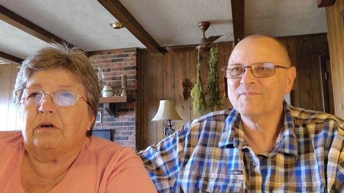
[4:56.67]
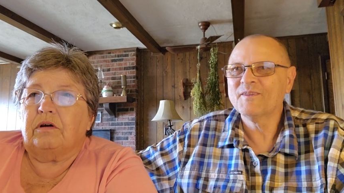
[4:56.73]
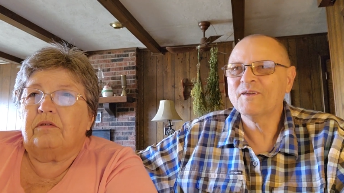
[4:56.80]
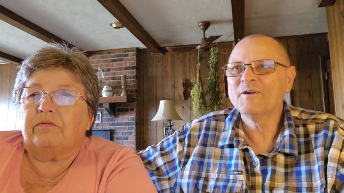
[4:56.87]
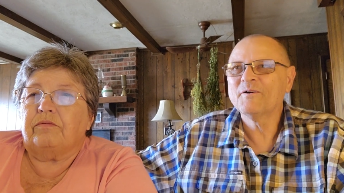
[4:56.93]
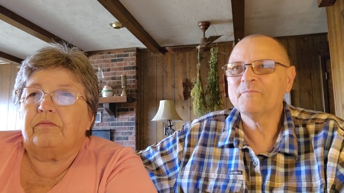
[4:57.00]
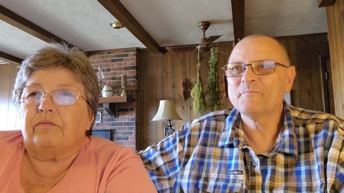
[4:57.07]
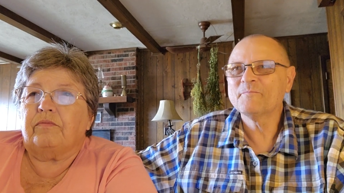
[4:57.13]

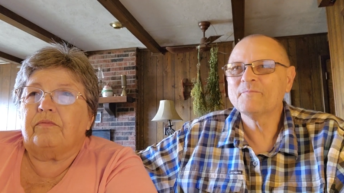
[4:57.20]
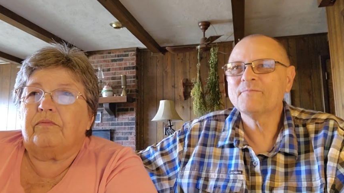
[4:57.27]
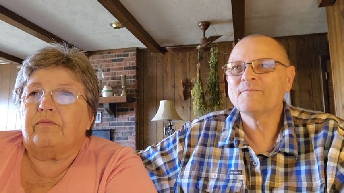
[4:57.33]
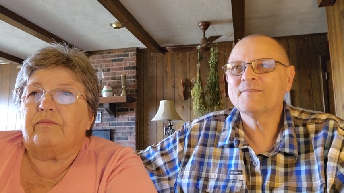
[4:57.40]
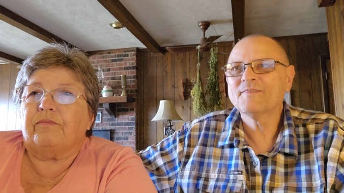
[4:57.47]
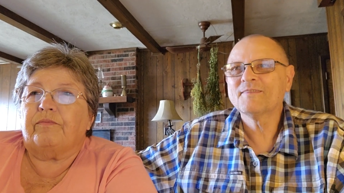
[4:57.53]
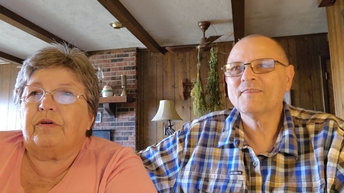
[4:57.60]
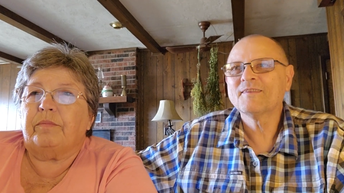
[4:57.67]
Speaker 1: yep.
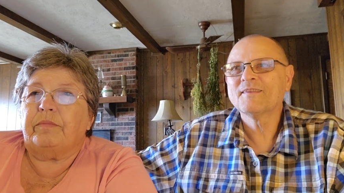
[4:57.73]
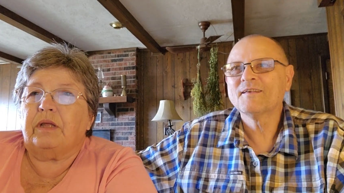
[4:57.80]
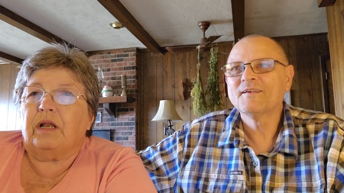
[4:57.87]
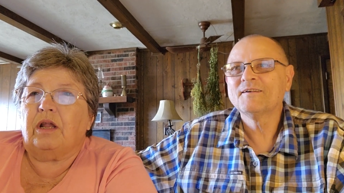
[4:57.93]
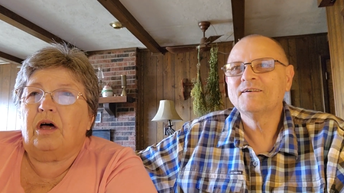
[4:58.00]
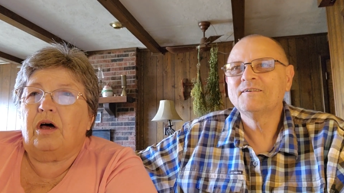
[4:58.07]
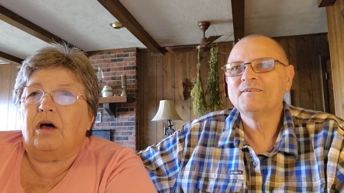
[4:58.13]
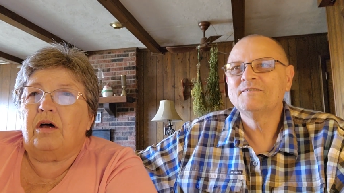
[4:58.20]
from the
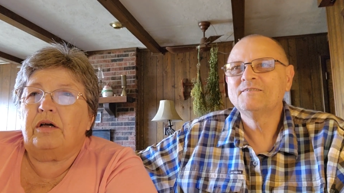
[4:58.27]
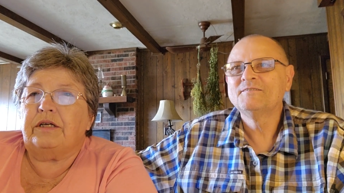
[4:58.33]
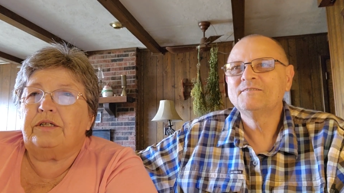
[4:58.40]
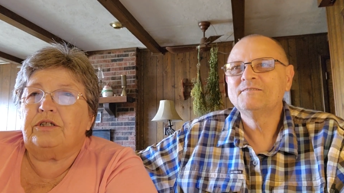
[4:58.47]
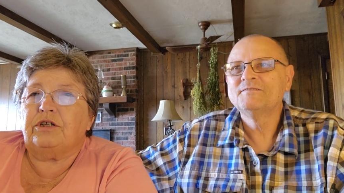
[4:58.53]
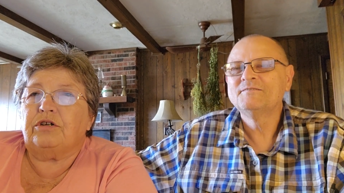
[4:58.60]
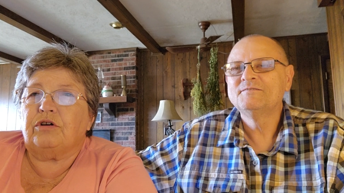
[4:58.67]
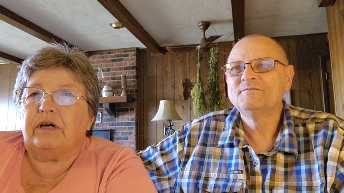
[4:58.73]
law
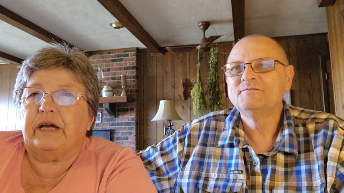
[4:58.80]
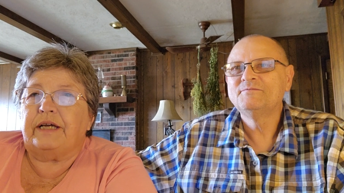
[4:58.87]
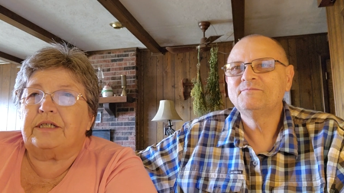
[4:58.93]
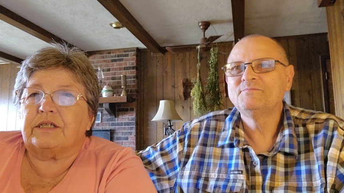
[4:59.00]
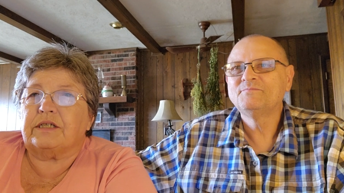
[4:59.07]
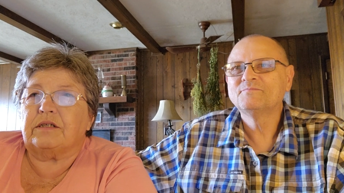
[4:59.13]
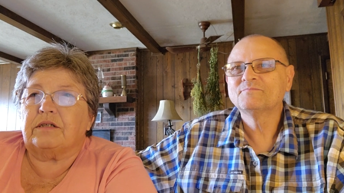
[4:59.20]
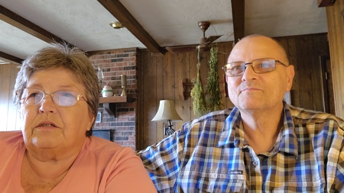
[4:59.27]
into
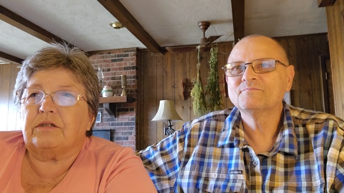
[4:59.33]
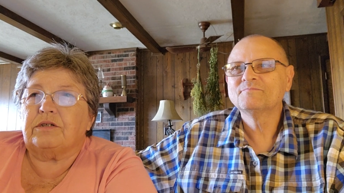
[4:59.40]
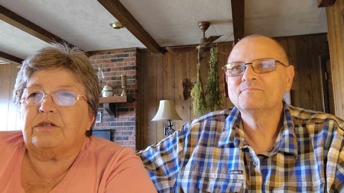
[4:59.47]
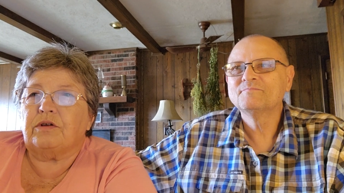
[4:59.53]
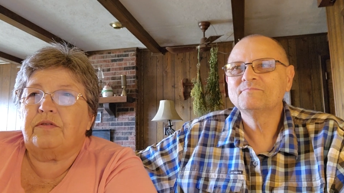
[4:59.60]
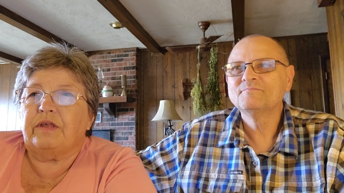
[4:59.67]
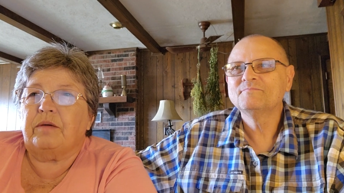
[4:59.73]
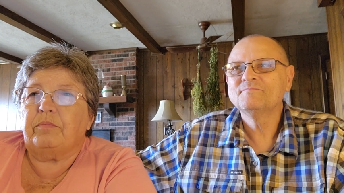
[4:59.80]
grace,
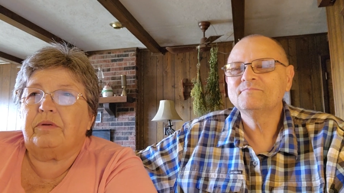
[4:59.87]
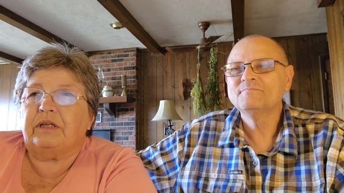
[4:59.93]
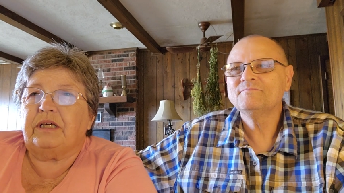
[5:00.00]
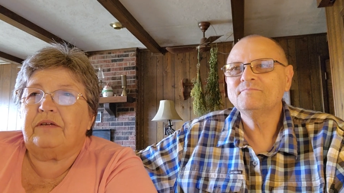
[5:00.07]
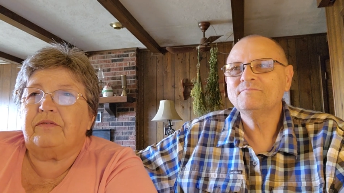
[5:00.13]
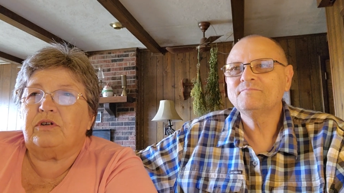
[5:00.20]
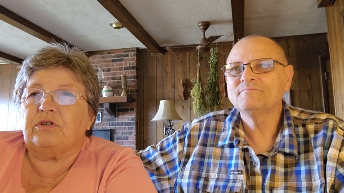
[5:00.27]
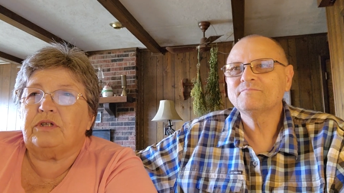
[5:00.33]
so that
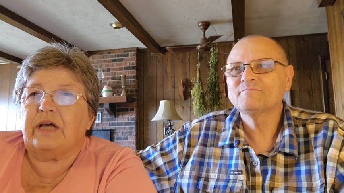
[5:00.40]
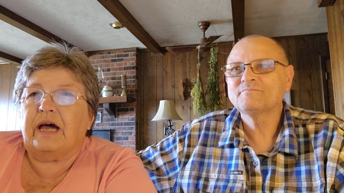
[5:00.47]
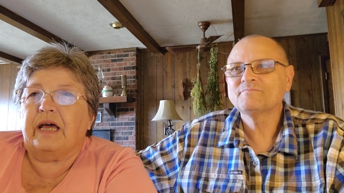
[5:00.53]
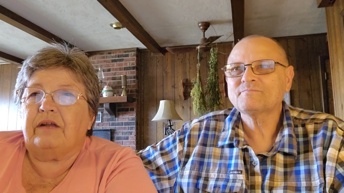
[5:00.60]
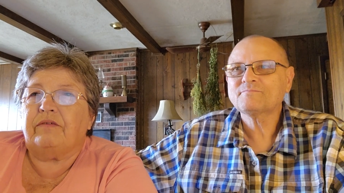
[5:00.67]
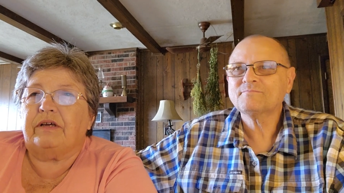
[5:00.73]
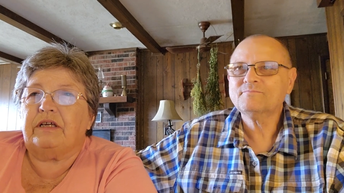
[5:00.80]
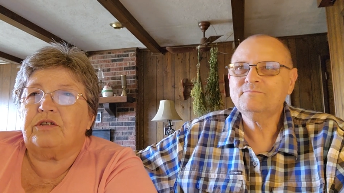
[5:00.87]
believers out
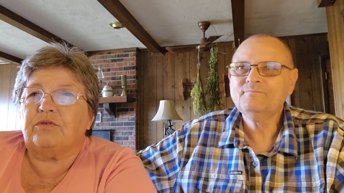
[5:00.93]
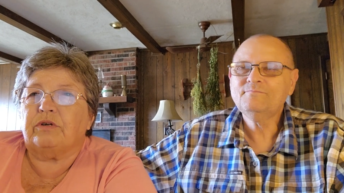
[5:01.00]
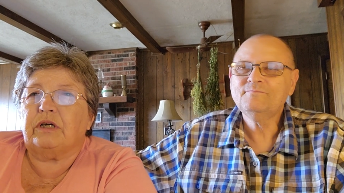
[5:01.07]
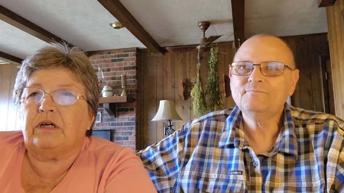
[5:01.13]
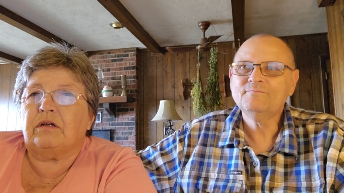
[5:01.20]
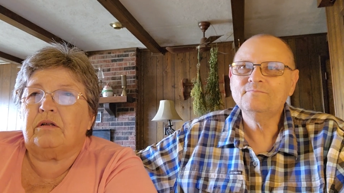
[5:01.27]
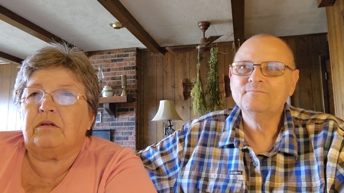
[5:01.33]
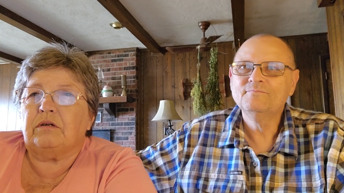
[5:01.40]
of
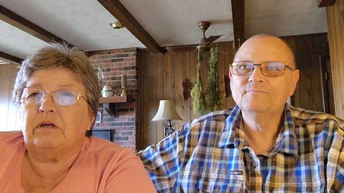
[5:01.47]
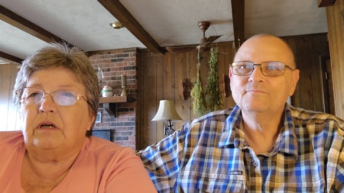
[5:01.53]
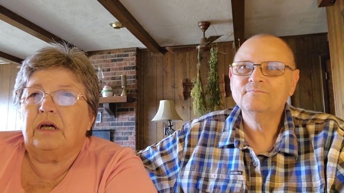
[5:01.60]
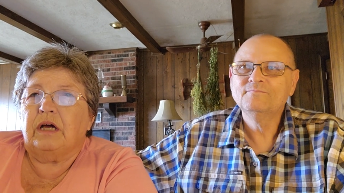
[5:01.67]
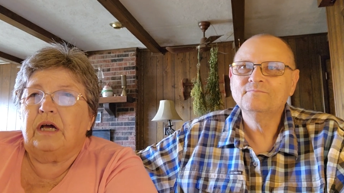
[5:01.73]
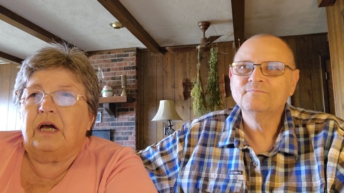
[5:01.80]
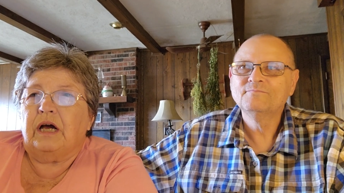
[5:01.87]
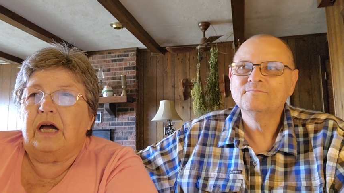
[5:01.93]
Israel
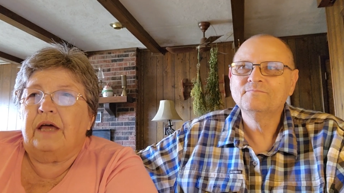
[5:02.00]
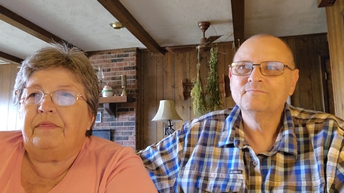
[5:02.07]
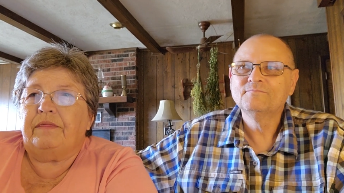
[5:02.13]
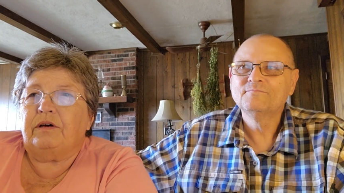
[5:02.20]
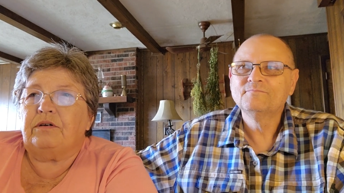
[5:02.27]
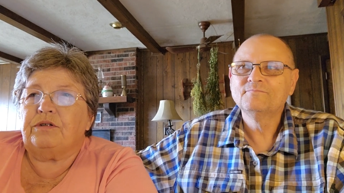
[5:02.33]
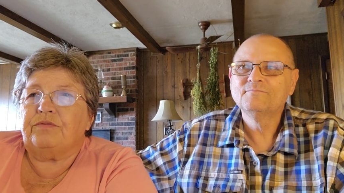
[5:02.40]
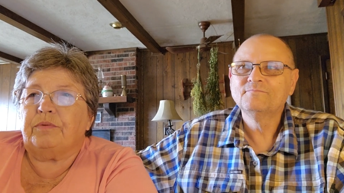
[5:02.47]
and
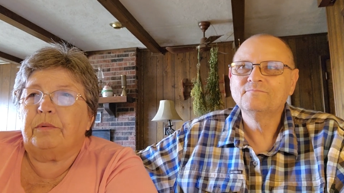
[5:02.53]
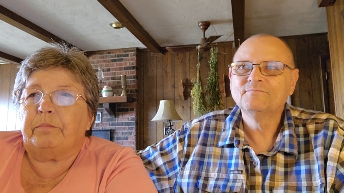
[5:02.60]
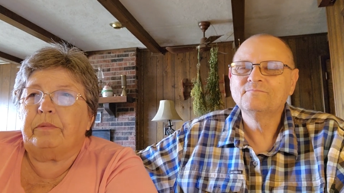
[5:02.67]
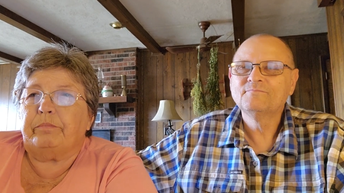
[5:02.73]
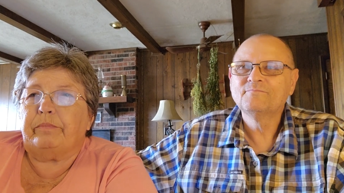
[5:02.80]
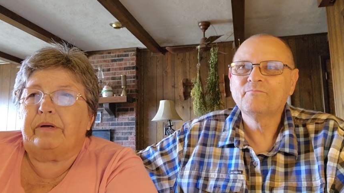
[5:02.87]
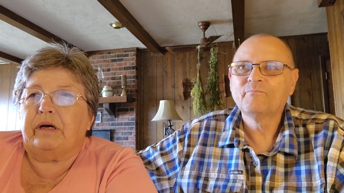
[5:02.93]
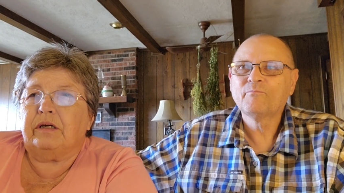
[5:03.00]
those from
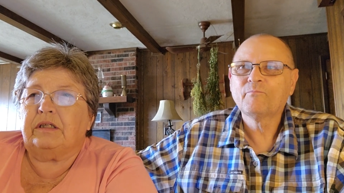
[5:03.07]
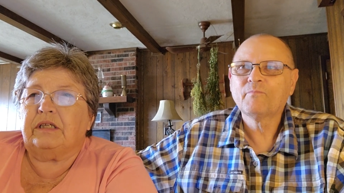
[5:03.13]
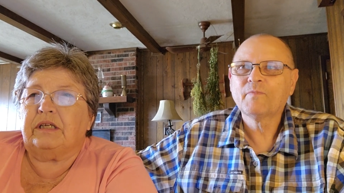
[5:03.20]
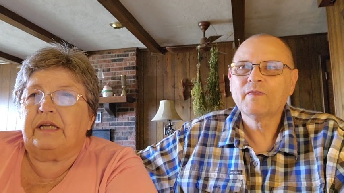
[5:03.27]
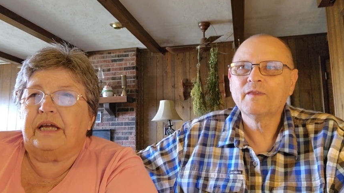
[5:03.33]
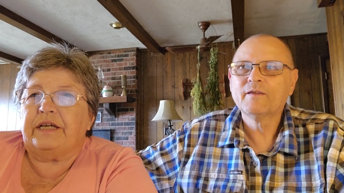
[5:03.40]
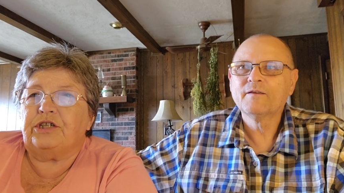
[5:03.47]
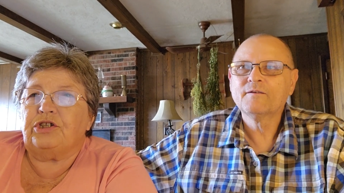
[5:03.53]
among the
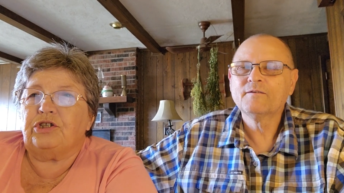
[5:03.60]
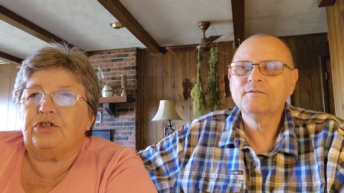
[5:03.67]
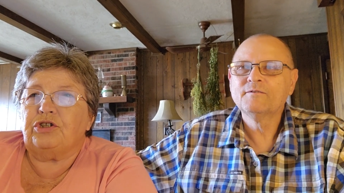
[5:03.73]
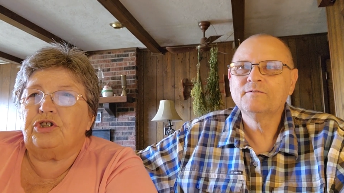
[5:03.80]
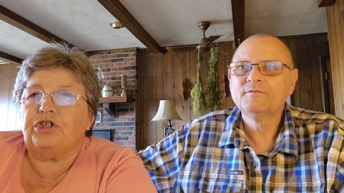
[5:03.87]
nations